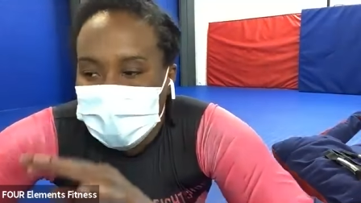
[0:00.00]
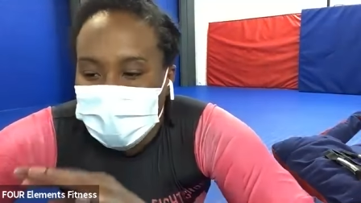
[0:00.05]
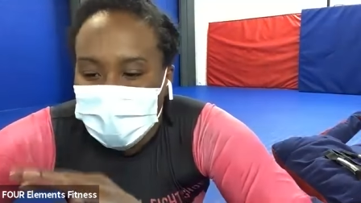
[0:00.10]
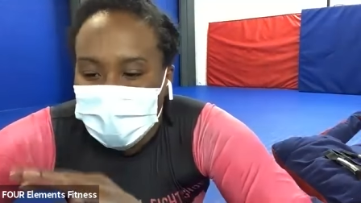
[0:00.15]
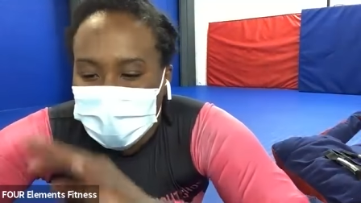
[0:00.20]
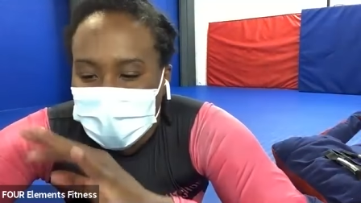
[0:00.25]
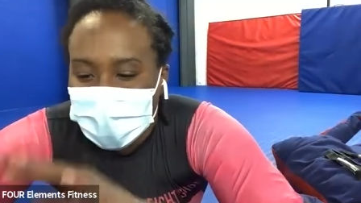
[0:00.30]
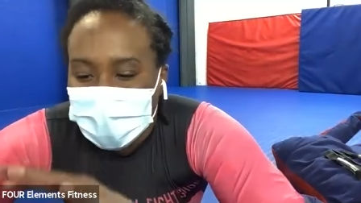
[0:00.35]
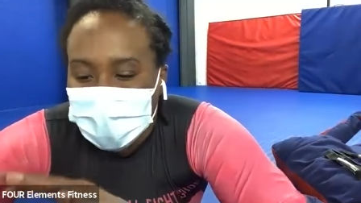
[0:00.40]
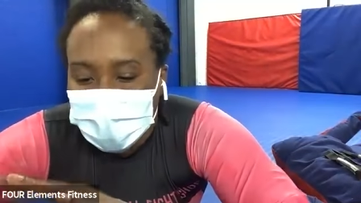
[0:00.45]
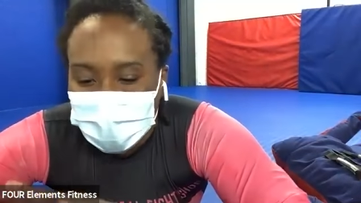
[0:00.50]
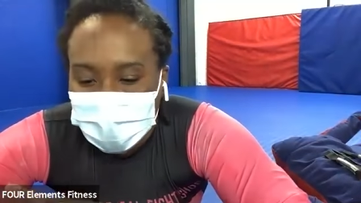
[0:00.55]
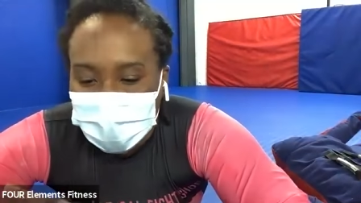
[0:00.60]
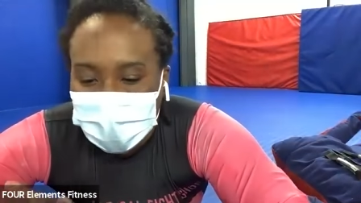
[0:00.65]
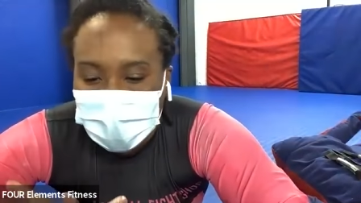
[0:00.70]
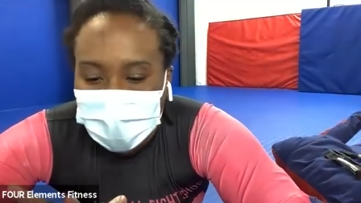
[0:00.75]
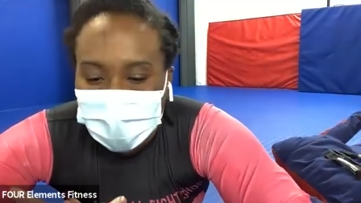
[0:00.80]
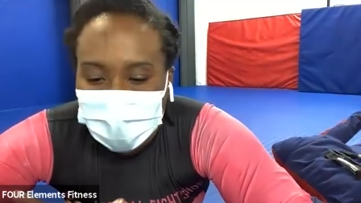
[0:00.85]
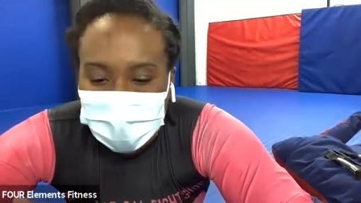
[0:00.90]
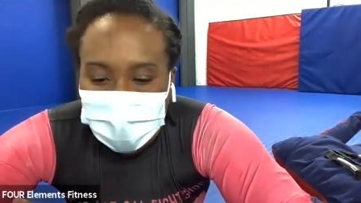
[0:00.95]
We're gonna
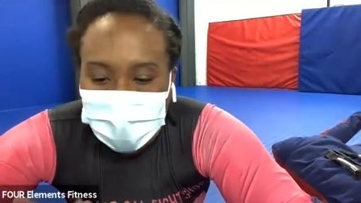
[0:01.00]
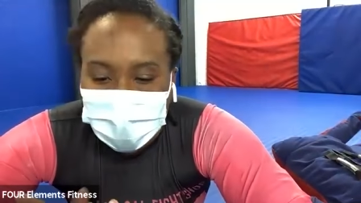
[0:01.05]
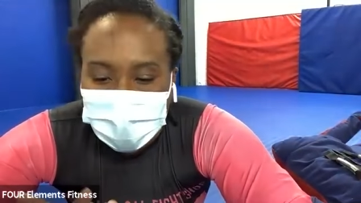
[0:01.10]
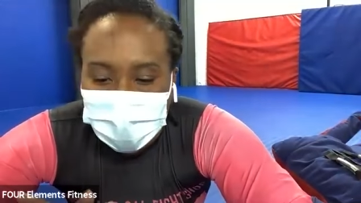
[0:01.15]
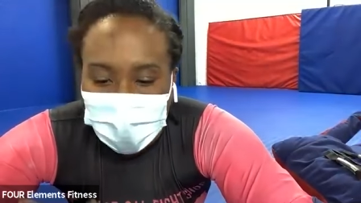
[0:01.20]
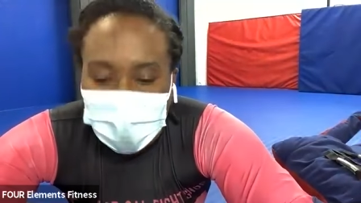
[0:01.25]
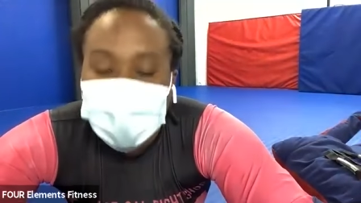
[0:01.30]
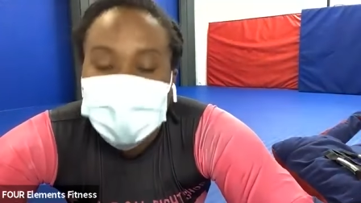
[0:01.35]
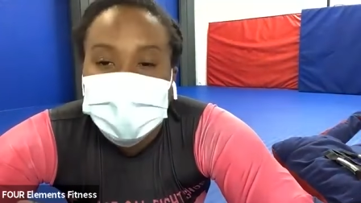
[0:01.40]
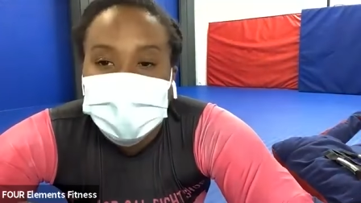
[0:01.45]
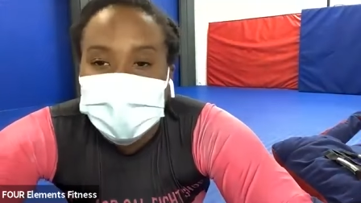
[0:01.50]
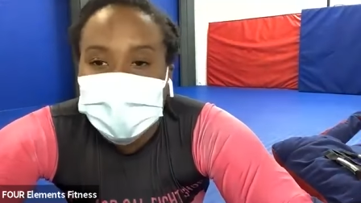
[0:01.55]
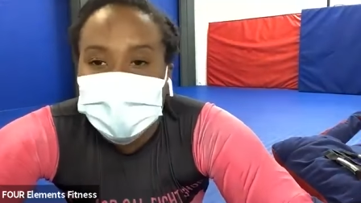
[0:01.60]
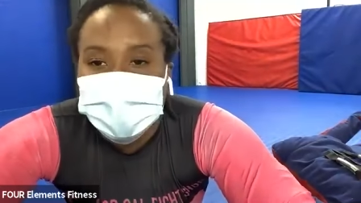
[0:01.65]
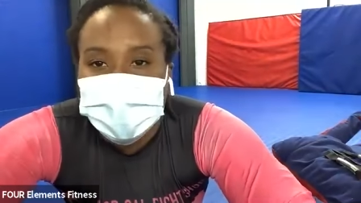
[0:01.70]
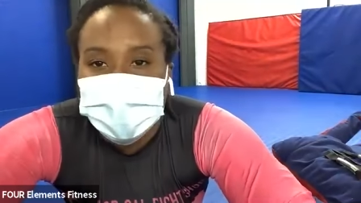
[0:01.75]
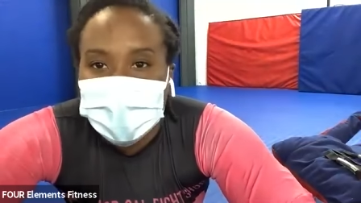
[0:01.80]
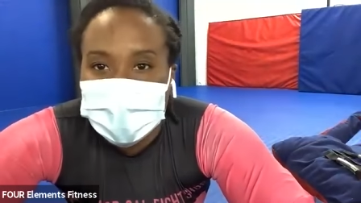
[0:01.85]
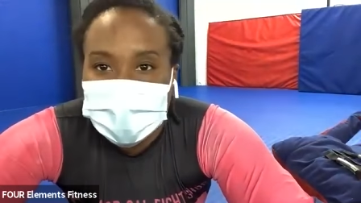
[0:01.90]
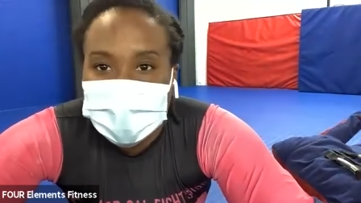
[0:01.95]
reinforce this
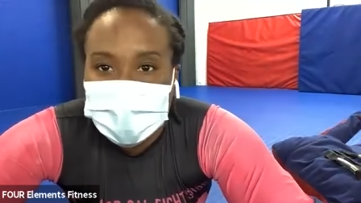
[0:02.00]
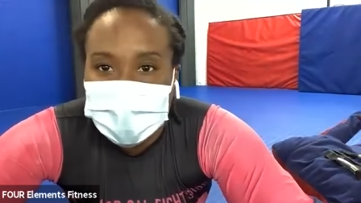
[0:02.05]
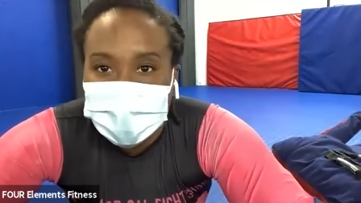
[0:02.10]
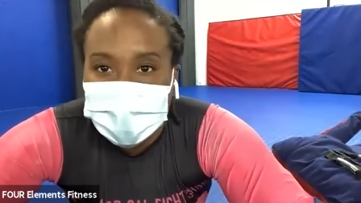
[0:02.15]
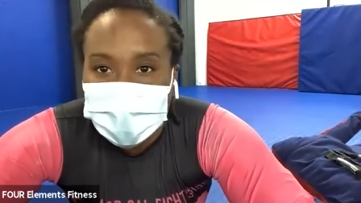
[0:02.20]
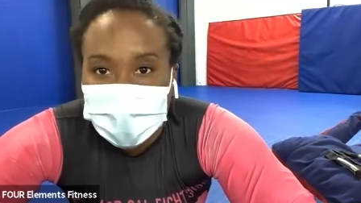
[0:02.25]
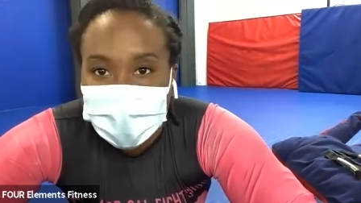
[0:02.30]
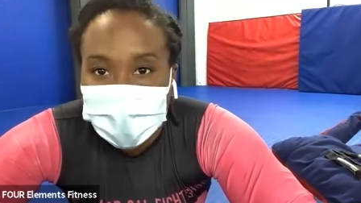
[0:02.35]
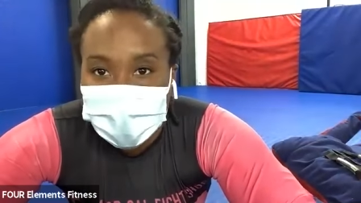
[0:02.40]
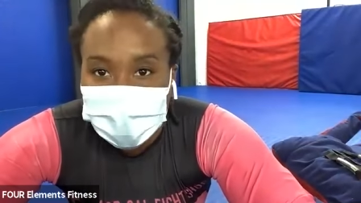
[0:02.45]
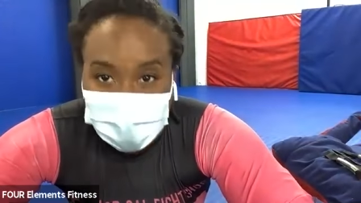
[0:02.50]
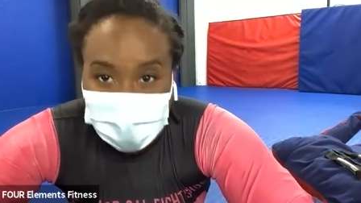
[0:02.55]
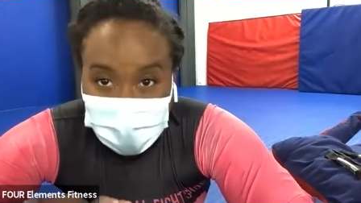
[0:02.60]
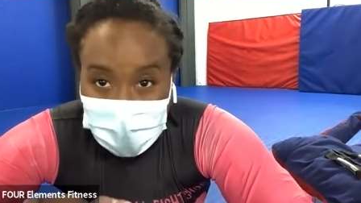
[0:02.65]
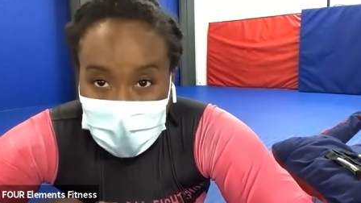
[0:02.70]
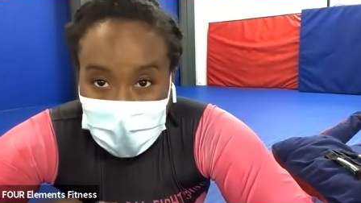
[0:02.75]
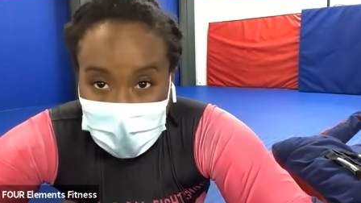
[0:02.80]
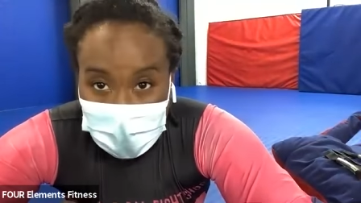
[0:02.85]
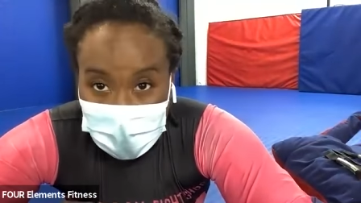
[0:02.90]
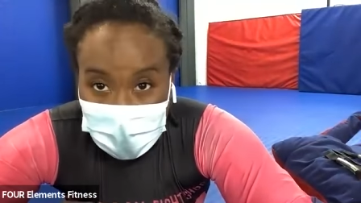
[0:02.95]
idea
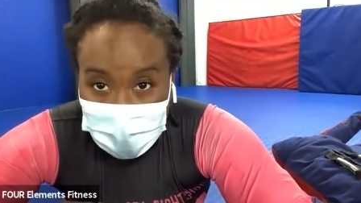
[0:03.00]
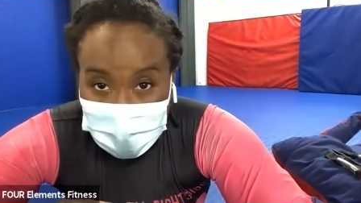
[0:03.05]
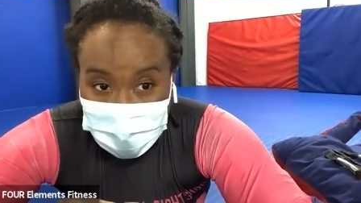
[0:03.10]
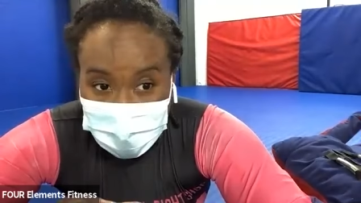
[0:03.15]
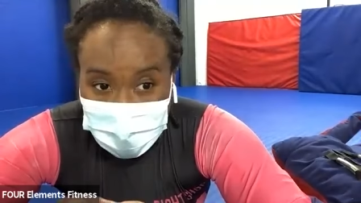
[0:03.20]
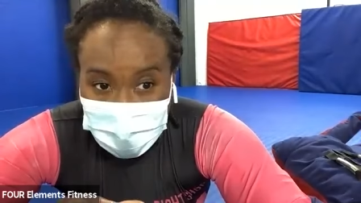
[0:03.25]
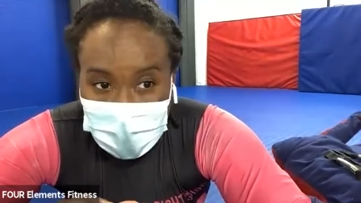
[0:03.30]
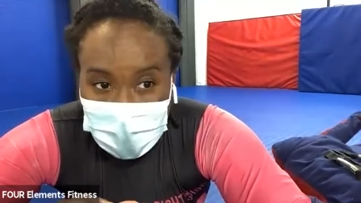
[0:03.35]
of